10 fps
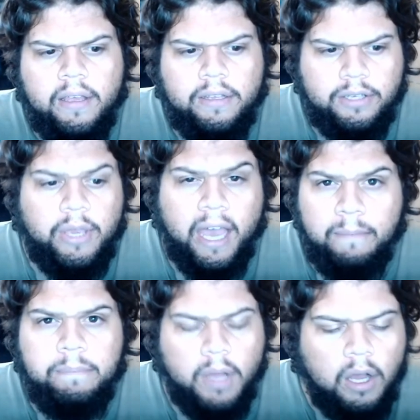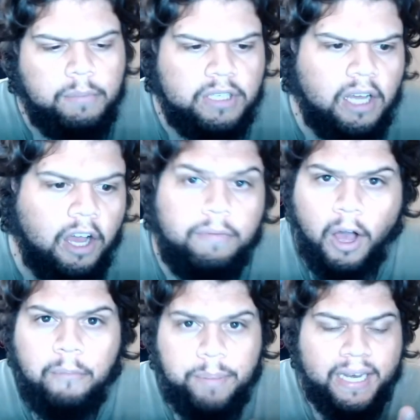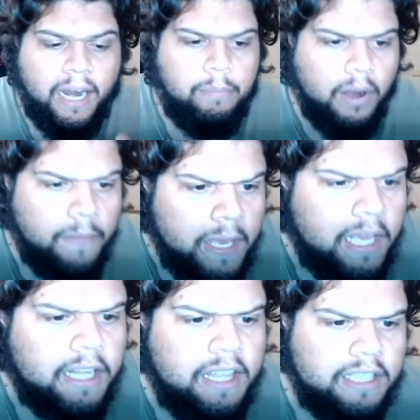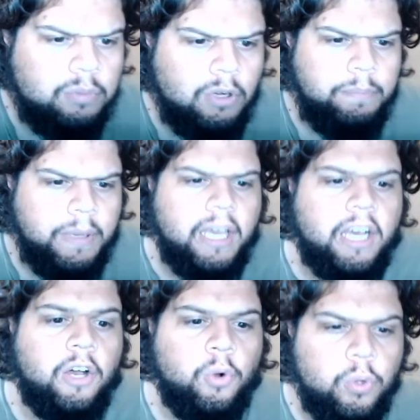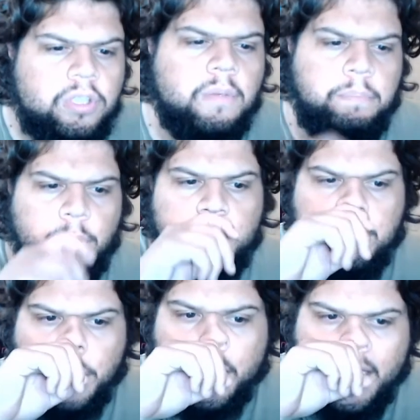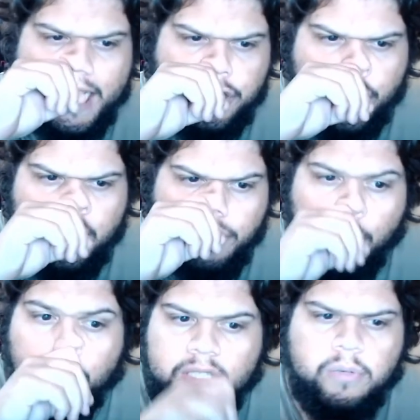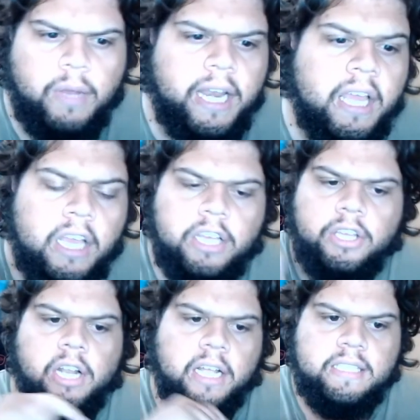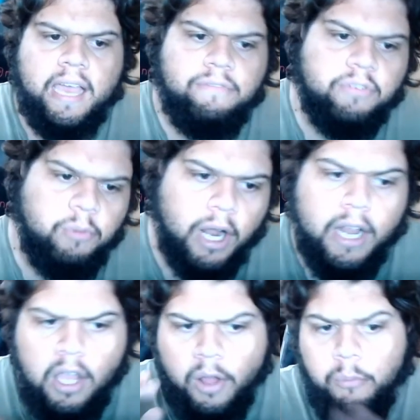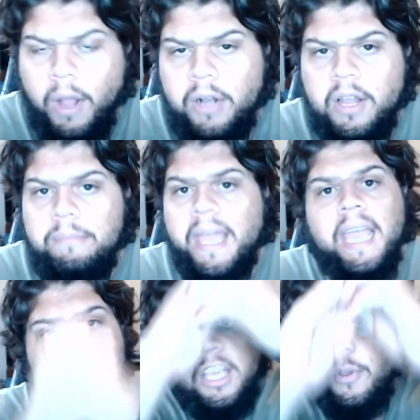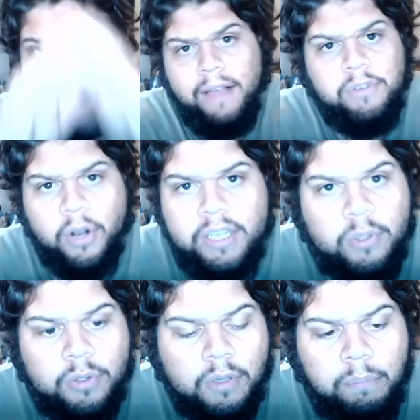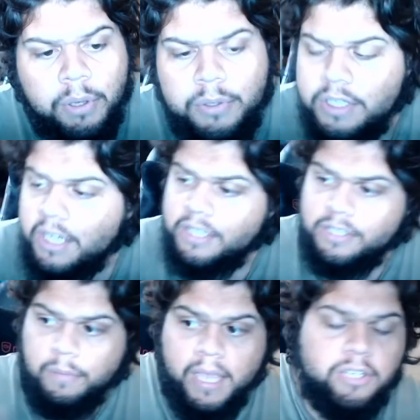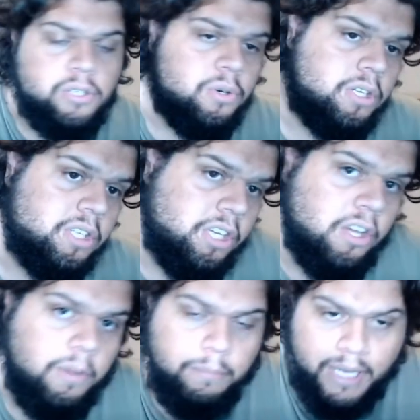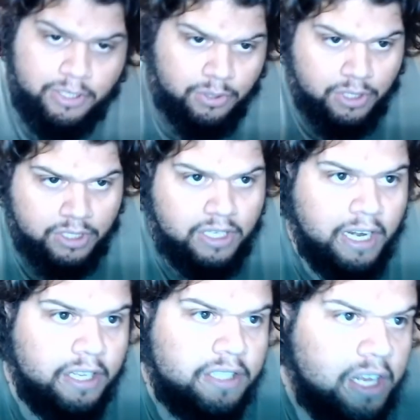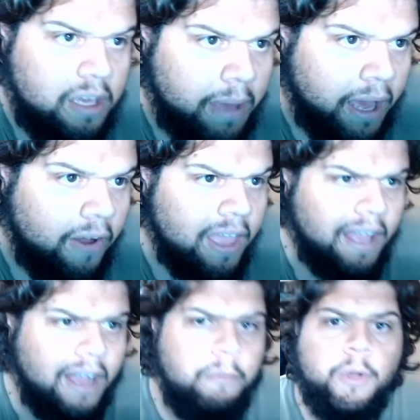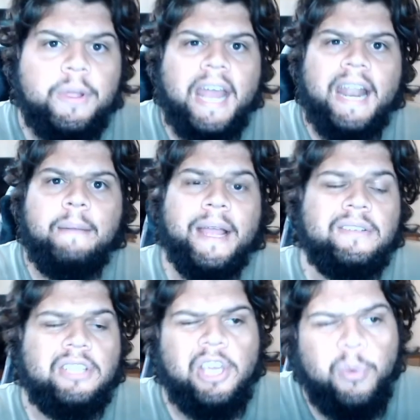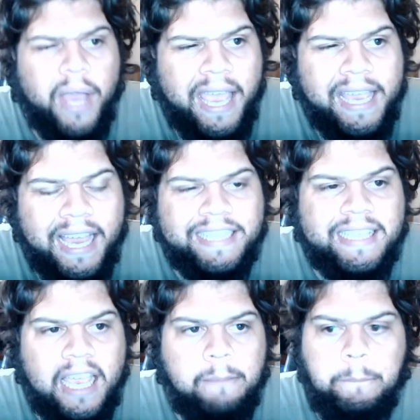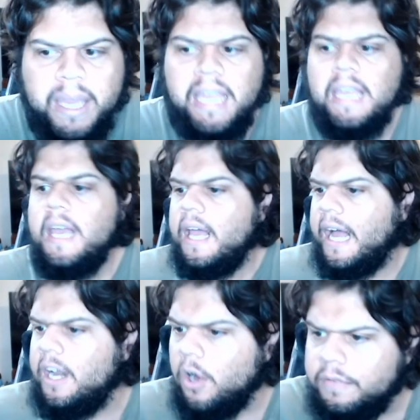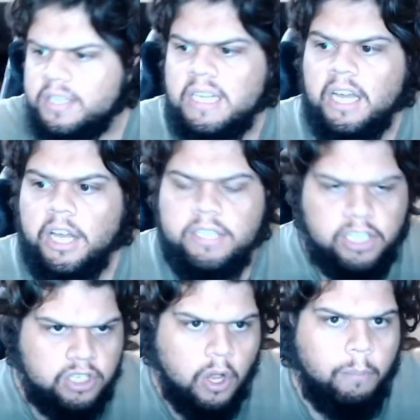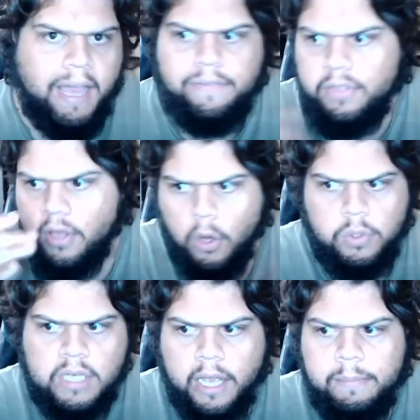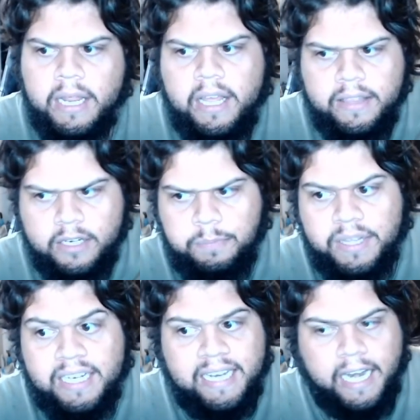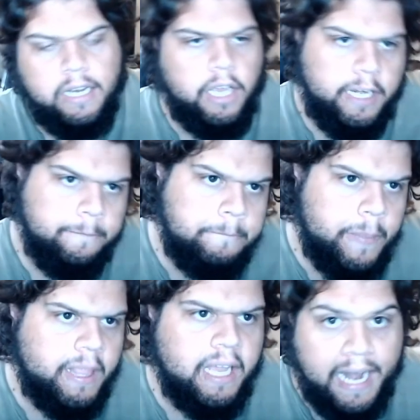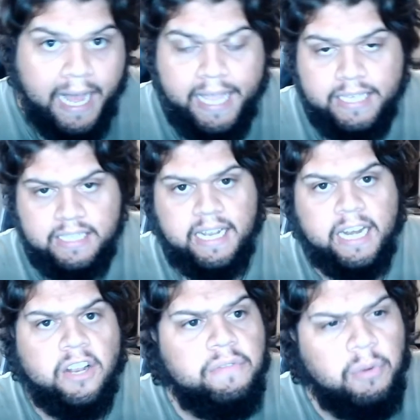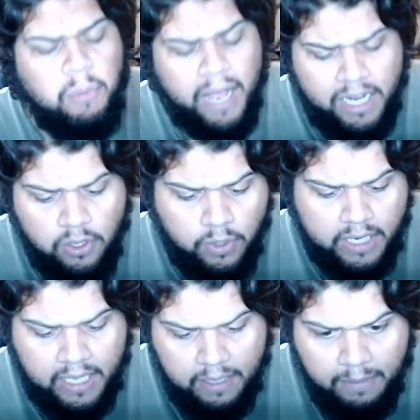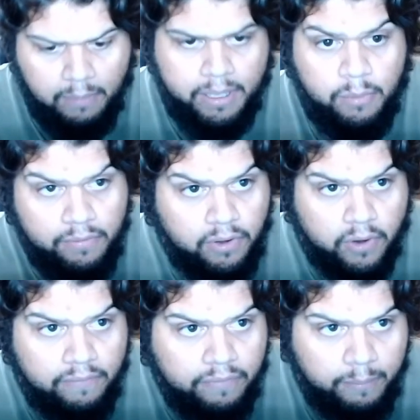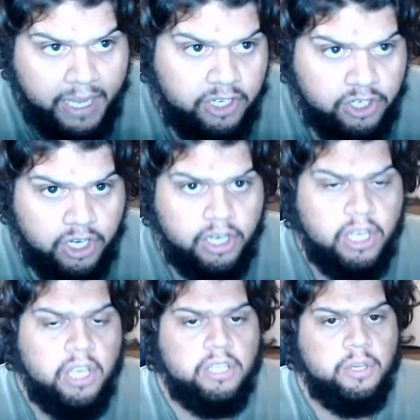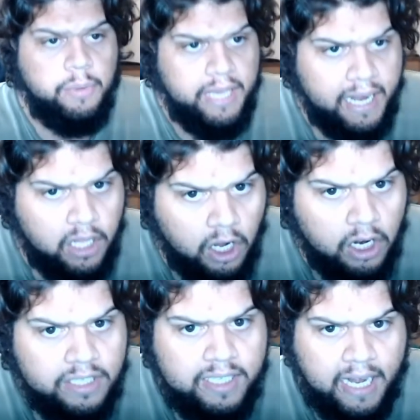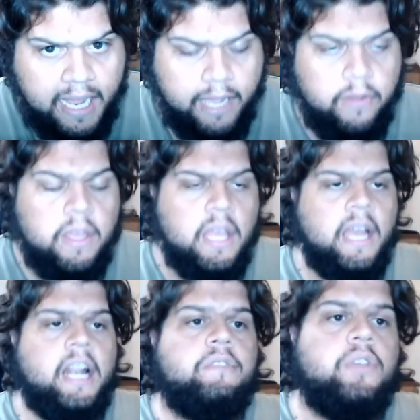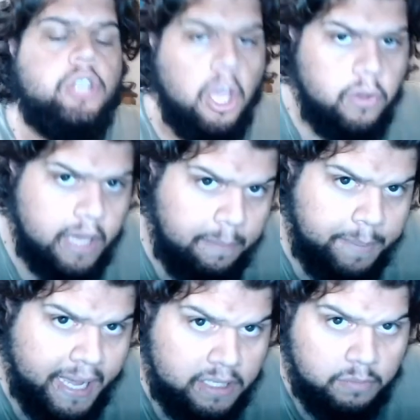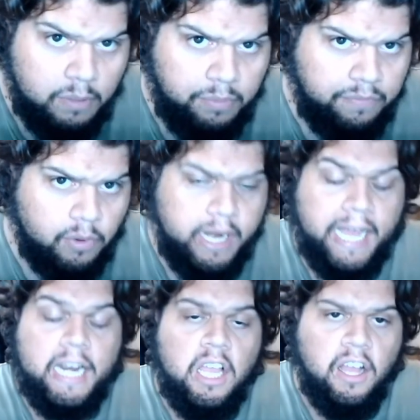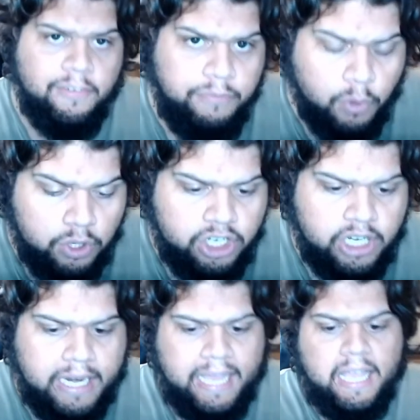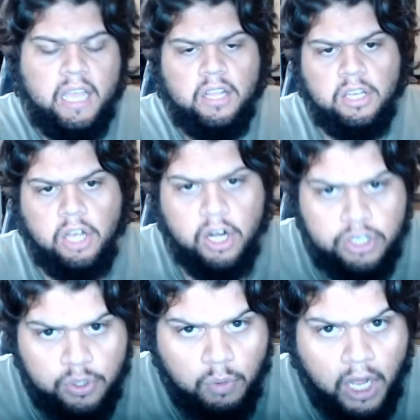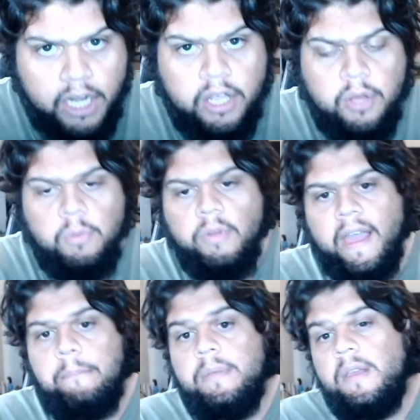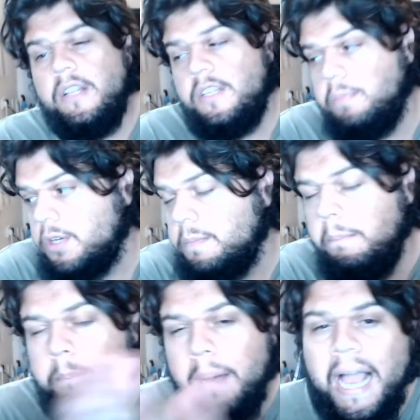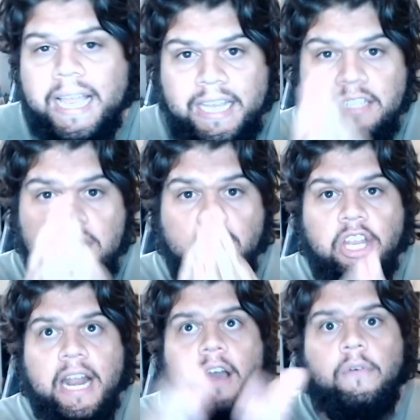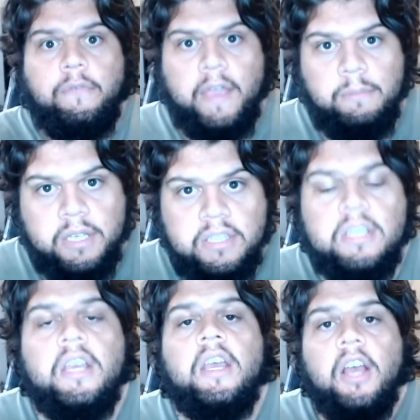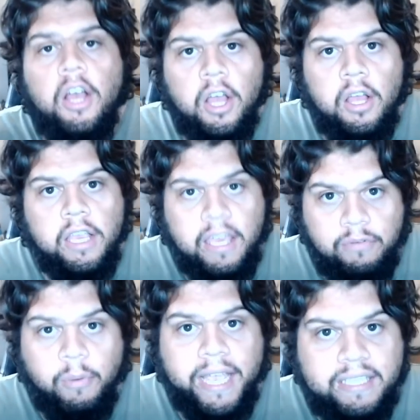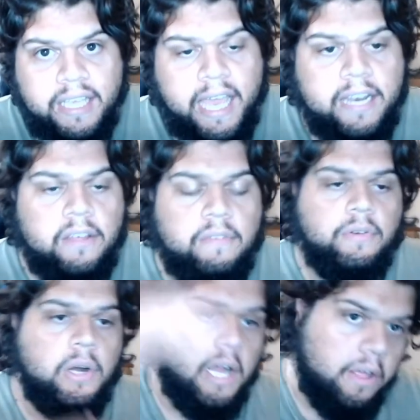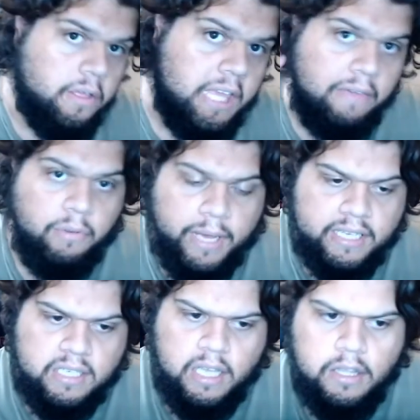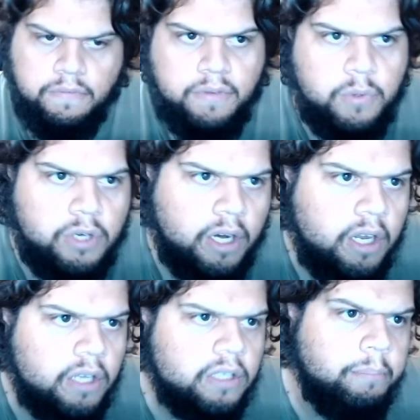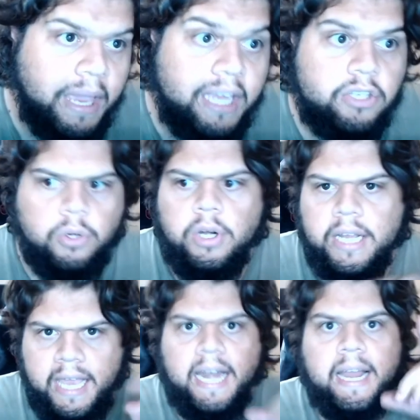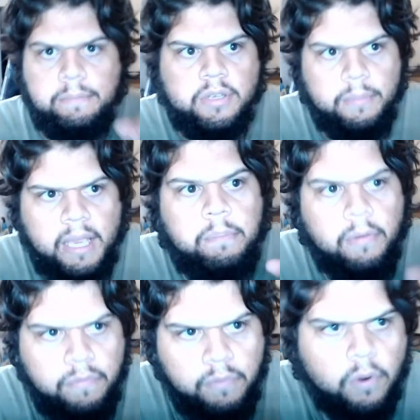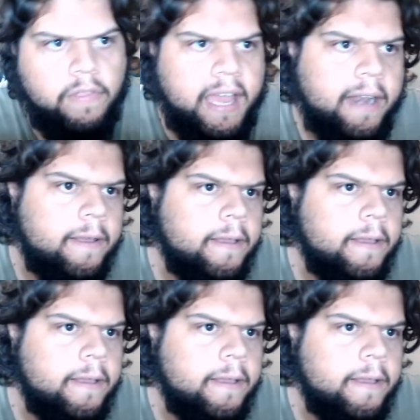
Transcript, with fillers: So yeah, i have I've been there, bro. This would be an awesome boost to my collection if I was to win good luck to everyone. And well done, mate. You have got this awesome boost. So make sure to make sure to send us an email and we'll get them out to you ASAP. And obviously, guys, in the top left the whole time, there's been the deadline. And that is the deadline for when you can email me with your information so we can get the card sent out. And if you don't get back to me before then, unfortunately, the cards you won will then be dispersed back into the now famous giveaway tin for giveaways in the future. So make sure to get them to me before then.